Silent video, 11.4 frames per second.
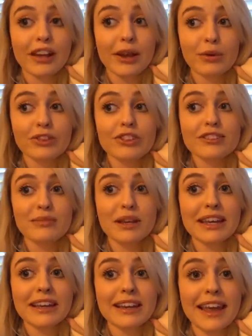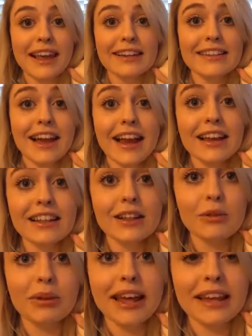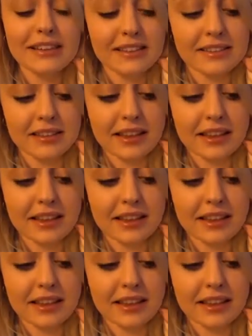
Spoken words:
they will just be in a tiny little place